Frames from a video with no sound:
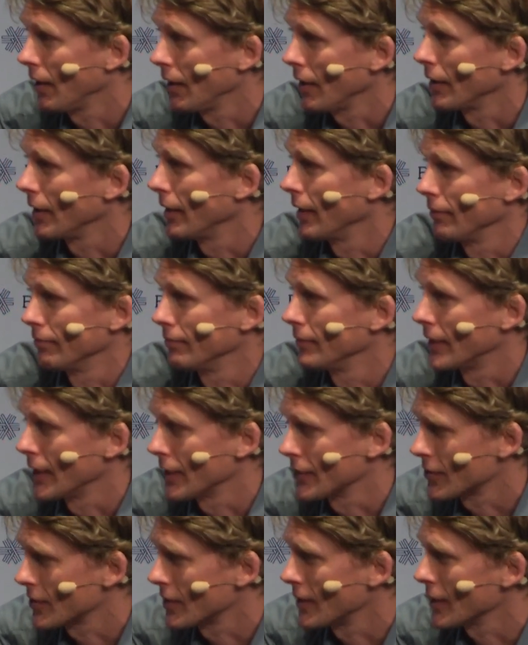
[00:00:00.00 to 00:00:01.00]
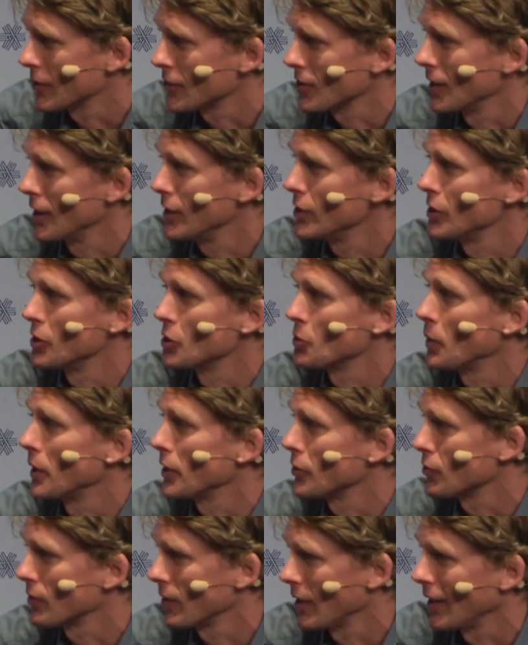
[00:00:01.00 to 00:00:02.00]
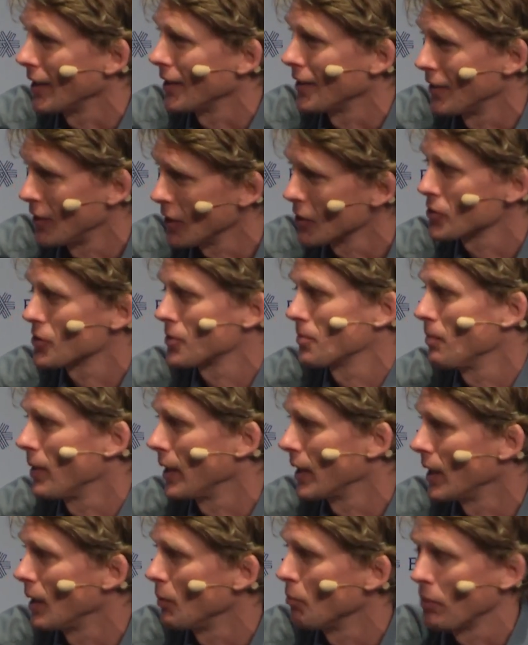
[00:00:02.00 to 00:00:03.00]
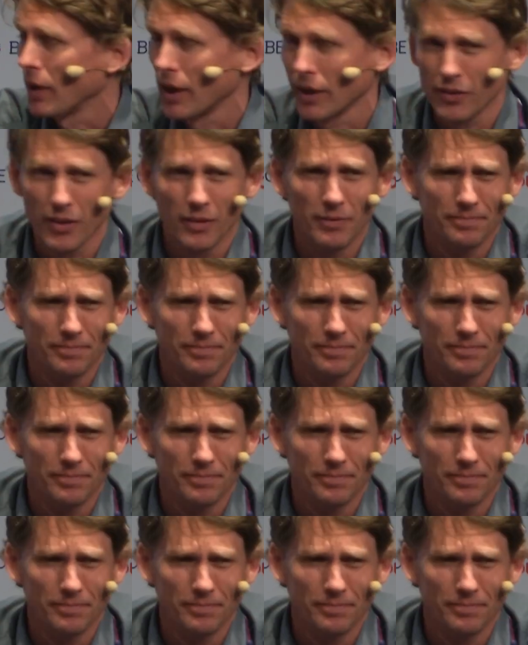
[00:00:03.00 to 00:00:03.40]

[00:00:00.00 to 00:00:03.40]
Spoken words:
And that's an easy switch, and it does make an impact.